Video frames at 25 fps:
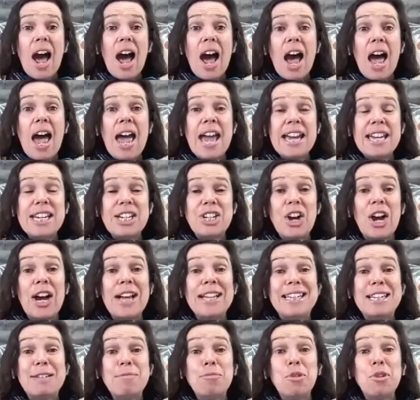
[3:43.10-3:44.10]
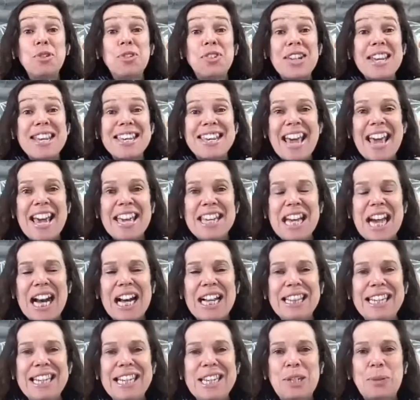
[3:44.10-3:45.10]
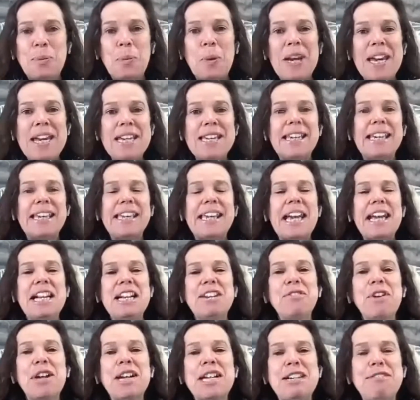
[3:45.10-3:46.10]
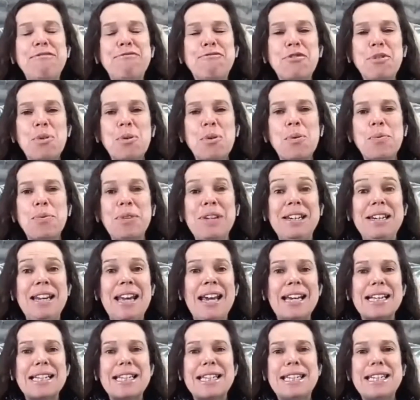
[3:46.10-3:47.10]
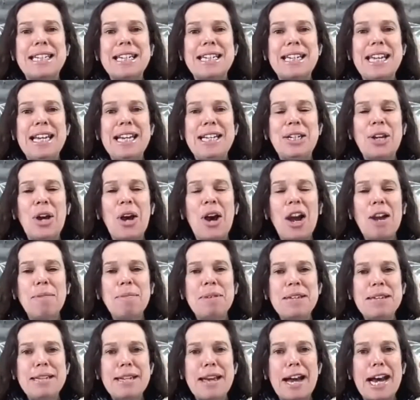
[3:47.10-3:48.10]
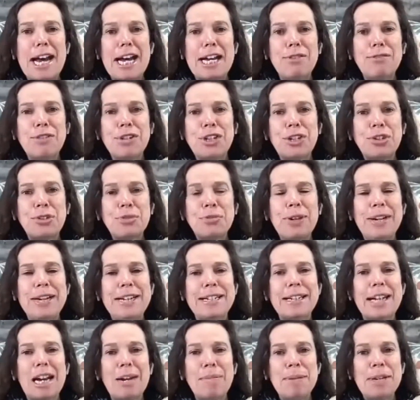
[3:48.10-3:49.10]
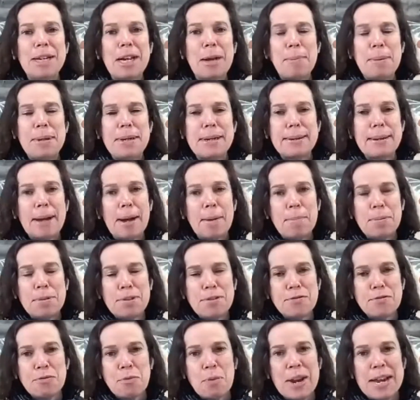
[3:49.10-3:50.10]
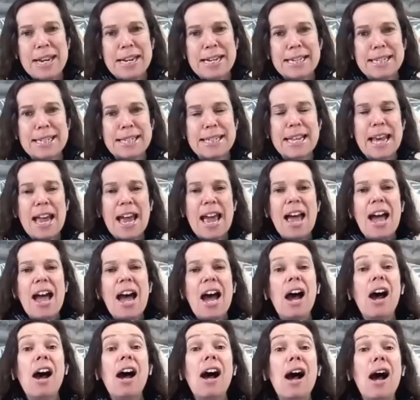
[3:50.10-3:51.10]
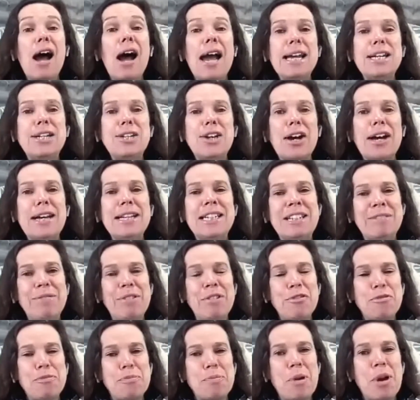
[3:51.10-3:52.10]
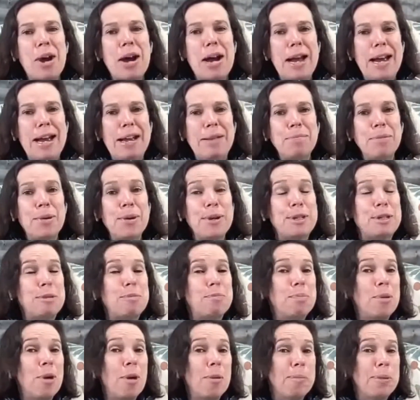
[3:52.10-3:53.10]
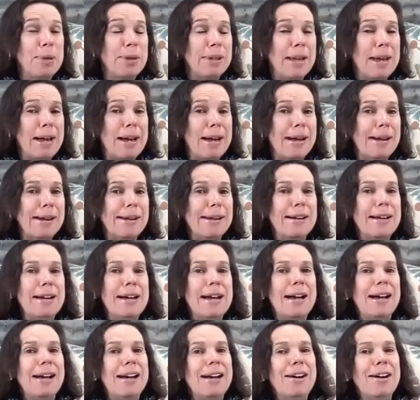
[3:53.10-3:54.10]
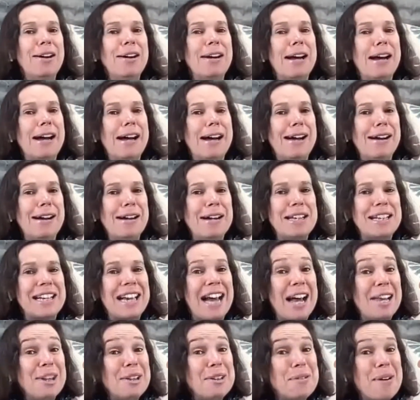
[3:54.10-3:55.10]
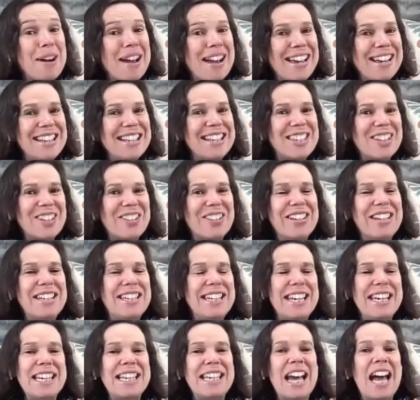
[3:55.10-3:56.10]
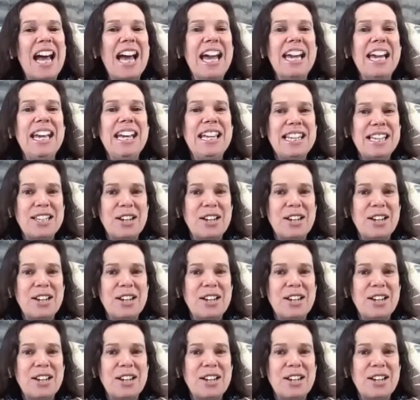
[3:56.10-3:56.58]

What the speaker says: I dyed some more DK yarn this week, getting ready for the next Tea Time Yarn retreat coming up in a couple of weeks. I dyed some of my most popular colorways on DK.